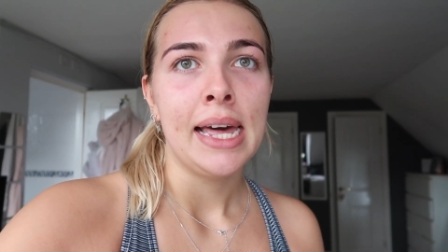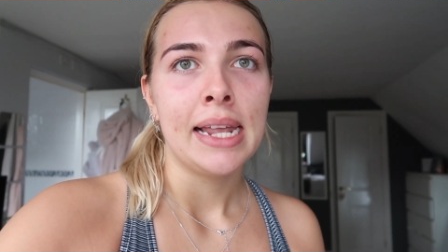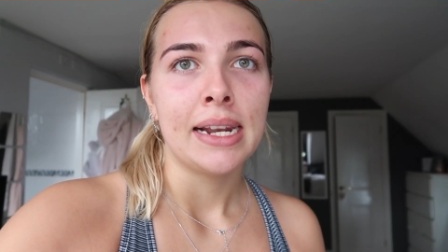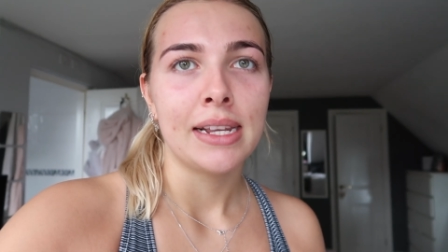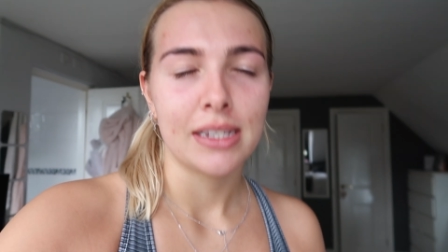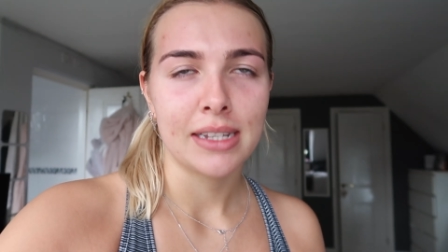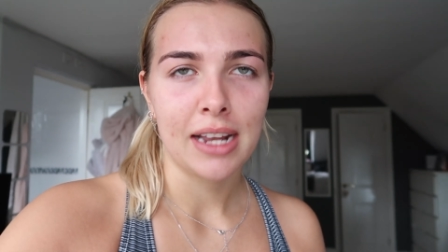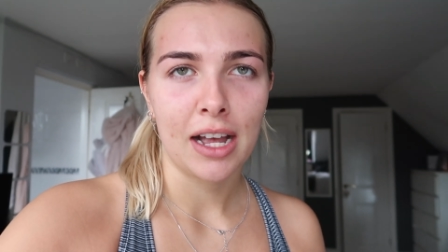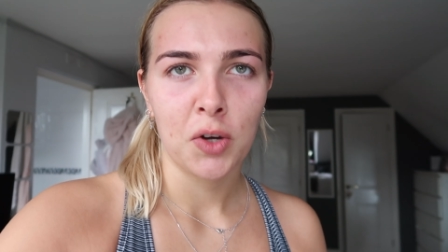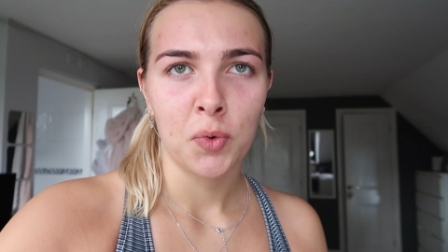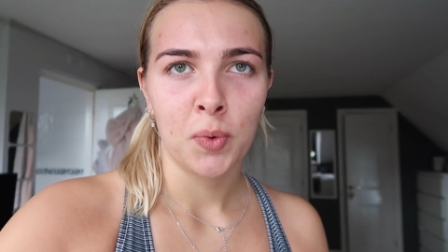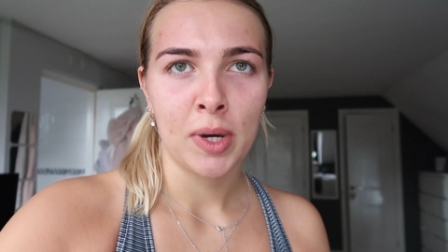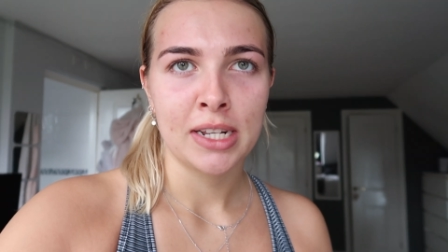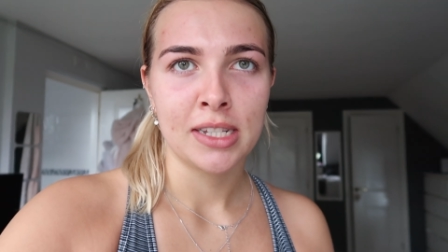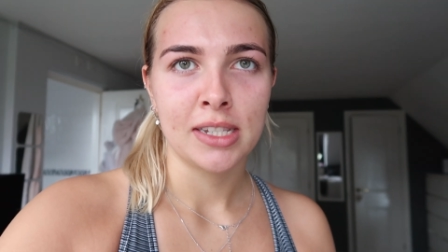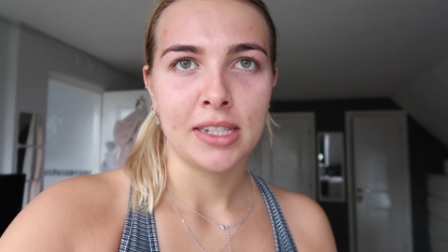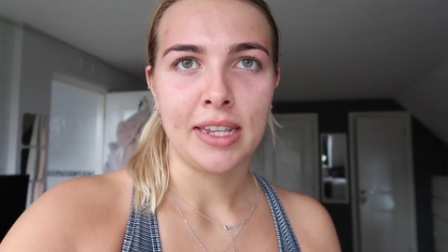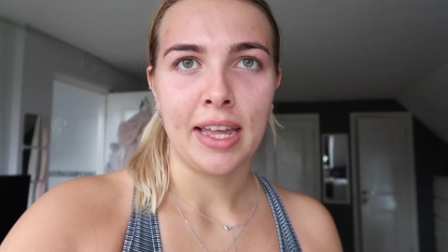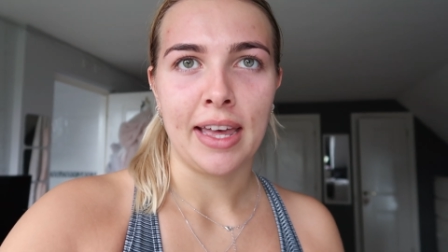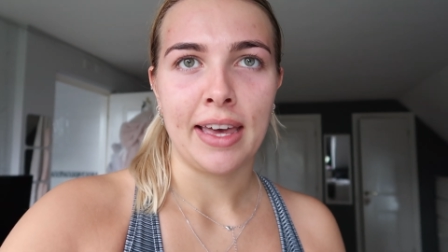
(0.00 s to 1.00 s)
it's now
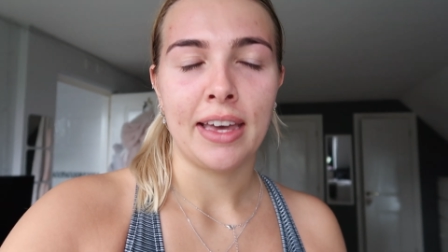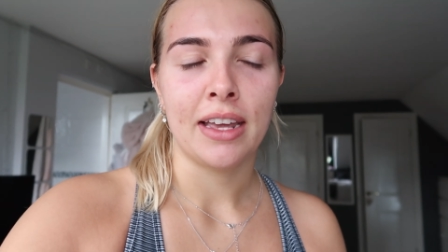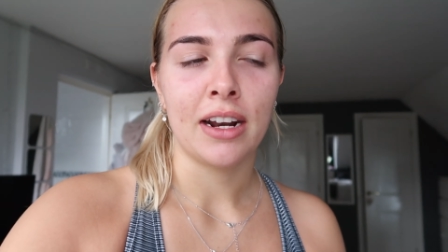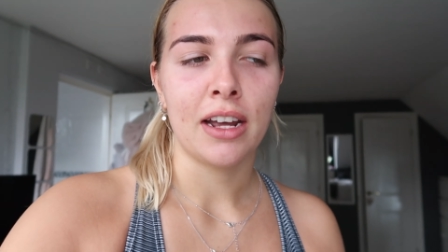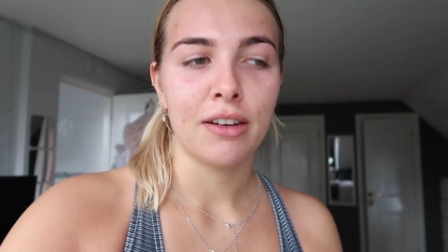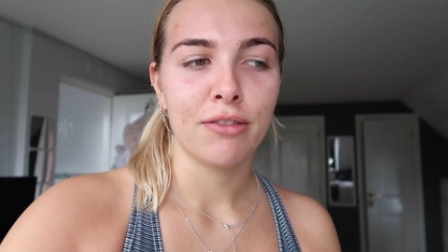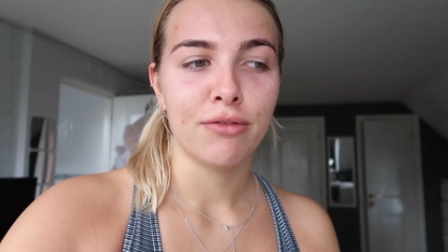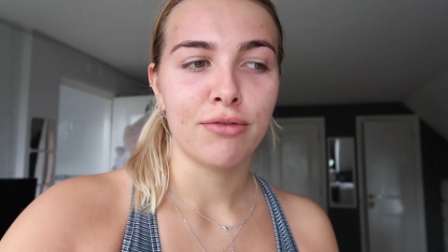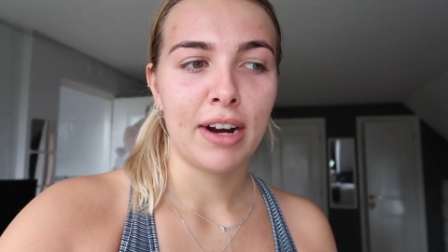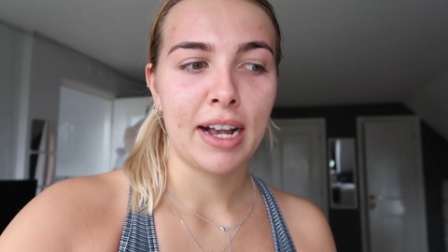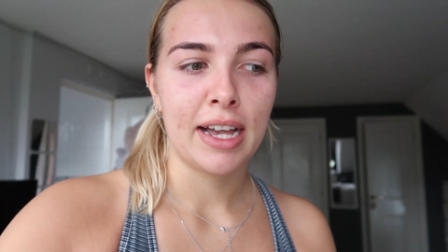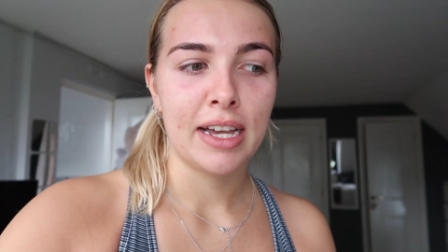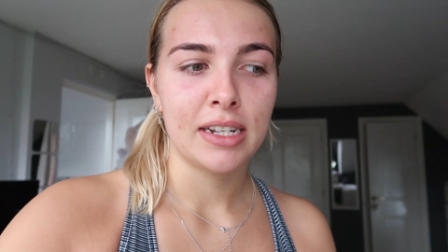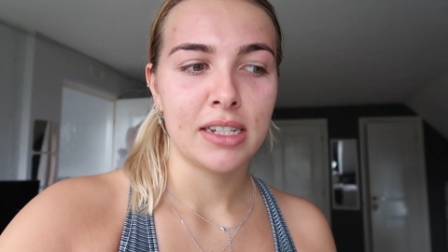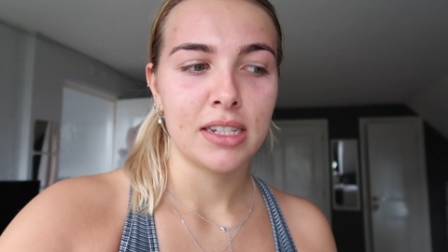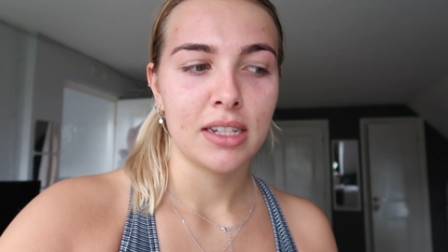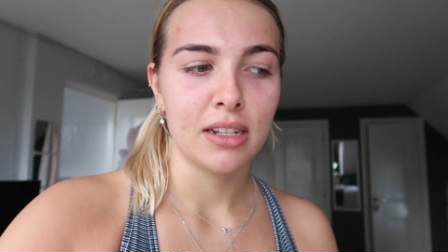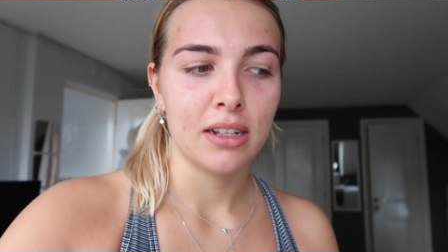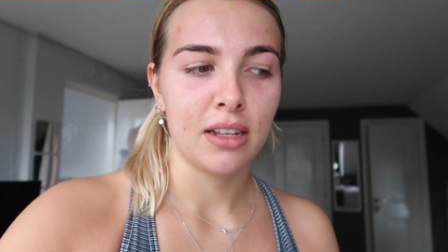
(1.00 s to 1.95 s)
Wednesday, and I read